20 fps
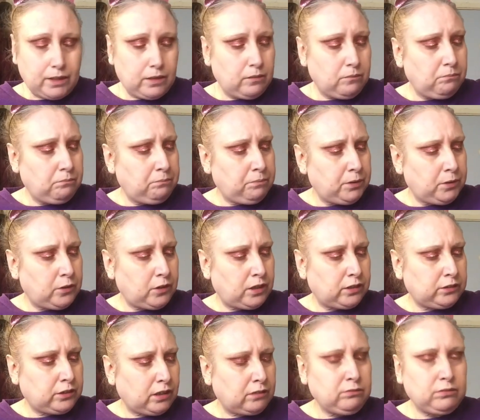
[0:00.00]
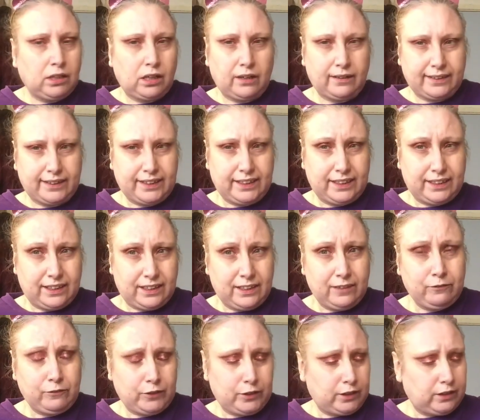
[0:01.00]
but I don't like it,
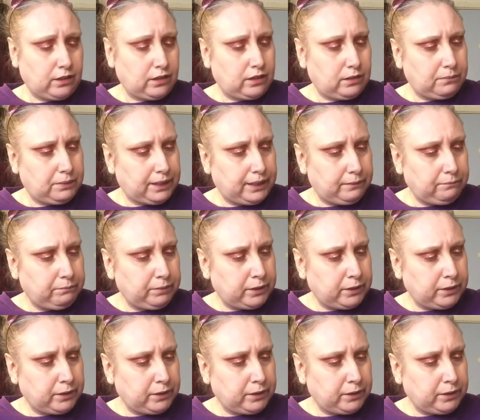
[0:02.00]
if you know what I mean.